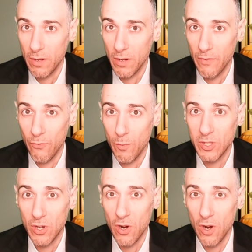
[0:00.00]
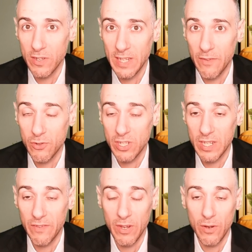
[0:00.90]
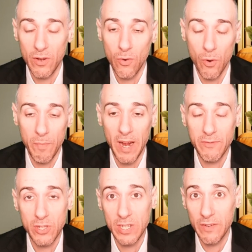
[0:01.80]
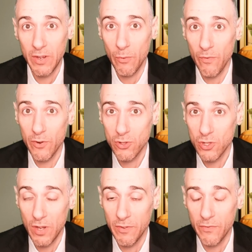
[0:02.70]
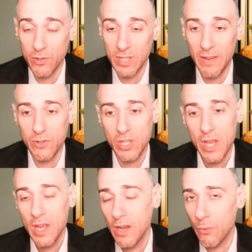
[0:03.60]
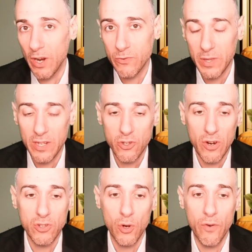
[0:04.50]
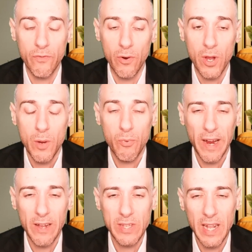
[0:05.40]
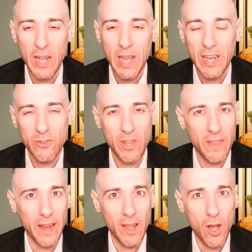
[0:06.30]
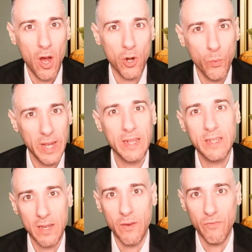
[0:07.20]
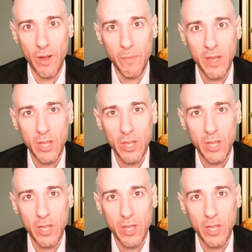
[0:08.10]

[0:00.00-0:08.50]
conformists are sell after significant or buy after significant reversals off the first levels, whereas with contrarians, you're going for breakouts. And then here's the thing: on a weekly time frame,